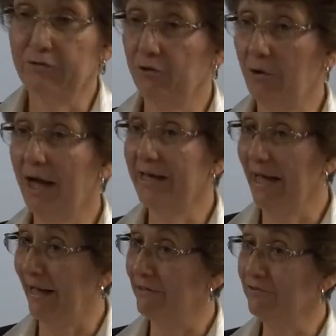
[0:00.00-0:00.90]
And so
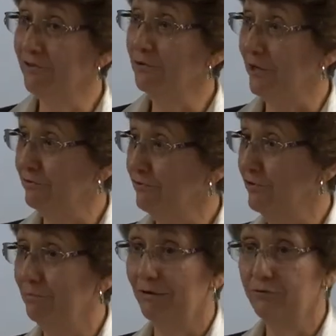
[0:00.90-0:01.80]
I asked a
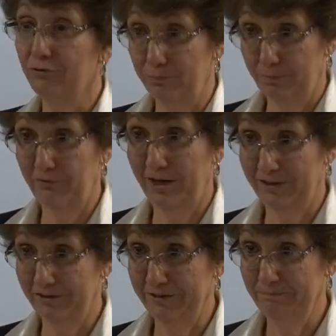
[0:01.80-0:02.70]
question about
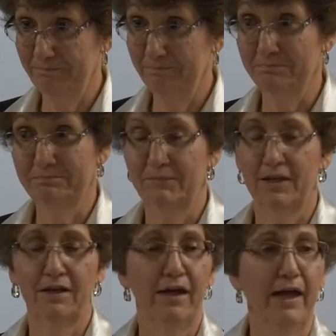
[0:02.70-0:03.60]
supervising.
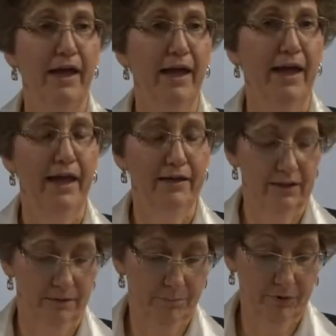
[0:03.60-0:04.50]

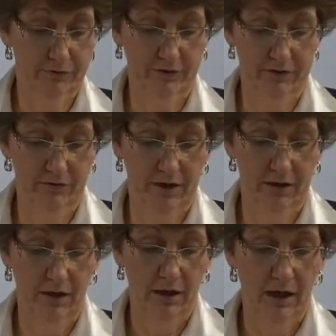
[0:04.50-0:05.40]
And the person
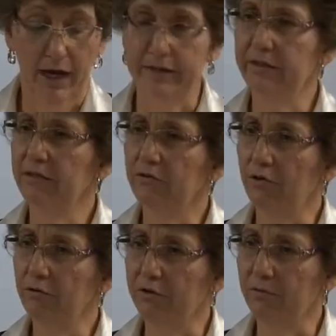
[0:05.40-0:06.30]
said, I
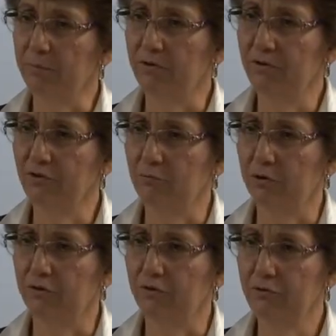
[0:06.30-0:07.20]
didn't know this
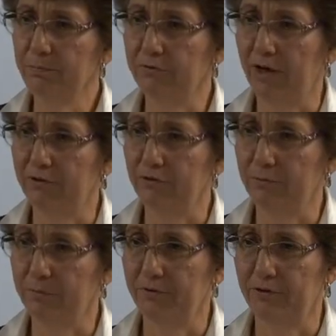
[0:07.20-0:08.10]
position was a
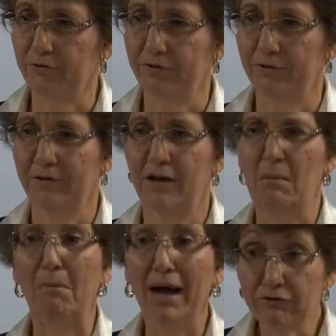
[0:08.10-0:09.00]
supervisor's position.
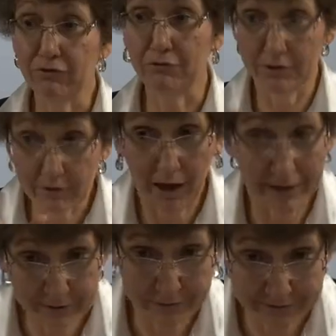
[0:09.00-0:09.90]
Mind you, the
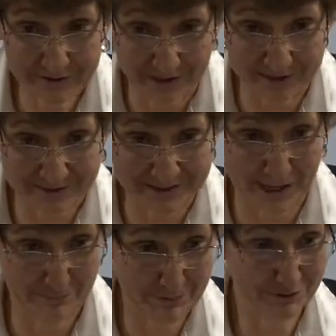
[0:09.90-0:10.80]
title
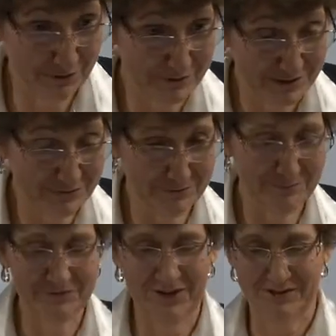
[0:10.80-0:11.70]
says laboratory
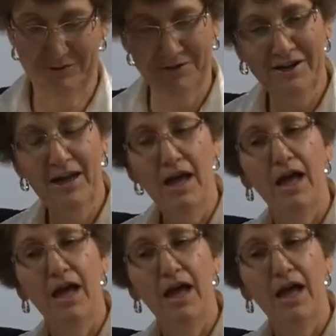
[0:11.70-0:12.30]
supervisor.